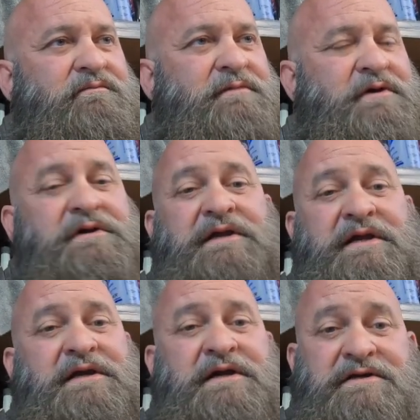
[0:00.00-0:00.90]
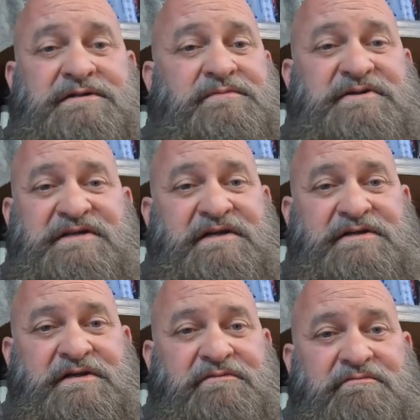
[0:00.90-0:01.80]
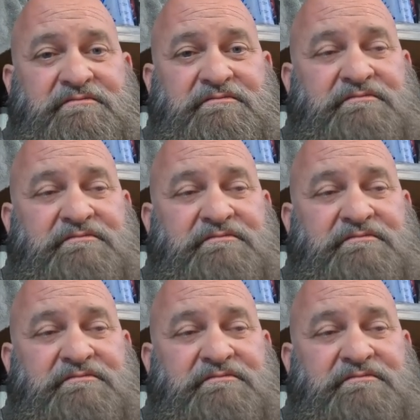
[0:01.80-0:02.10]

You can get custom stitching.